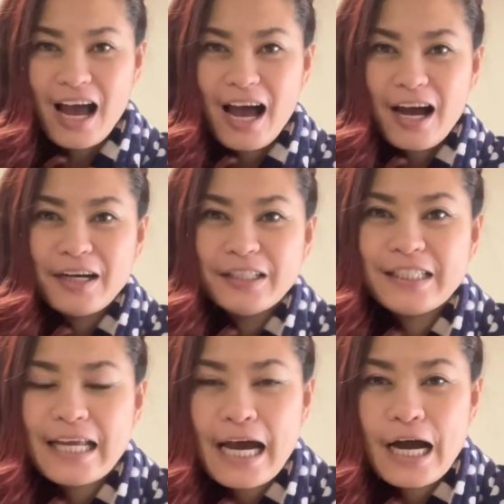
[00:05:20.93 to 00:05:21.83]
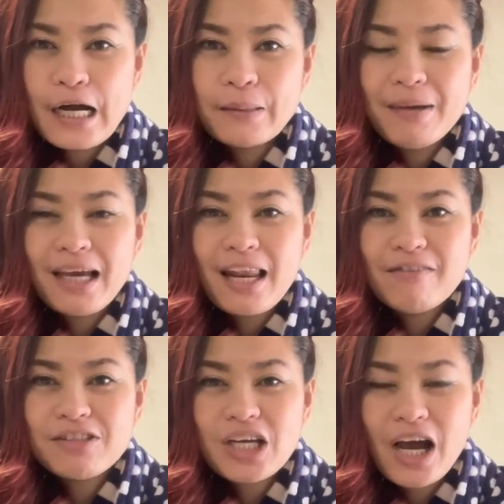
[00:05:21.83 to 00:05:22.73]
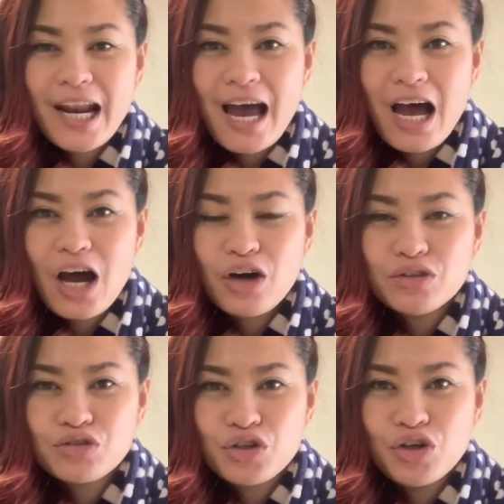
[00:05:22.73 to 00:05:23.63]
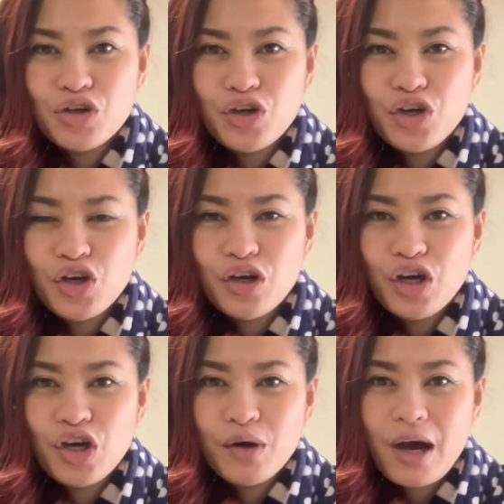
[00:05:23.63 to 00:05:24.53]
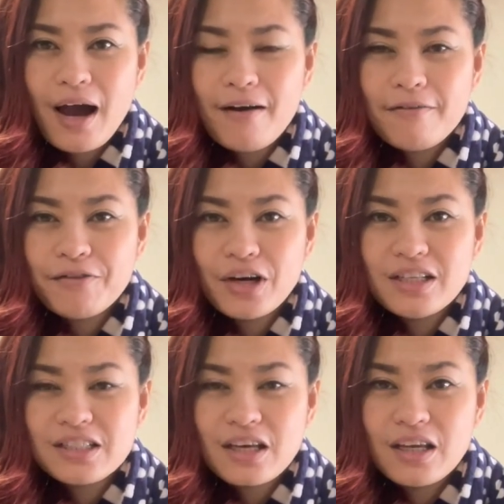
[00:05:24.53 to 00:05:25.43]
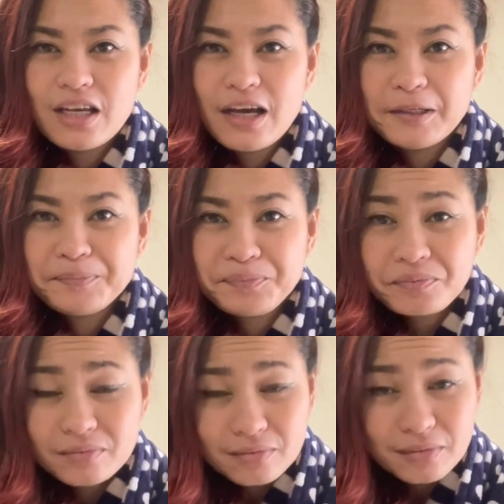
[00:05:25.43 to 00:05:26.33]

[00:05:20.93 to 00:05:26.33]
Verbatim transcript: And um, make a love shout out to our friends in um,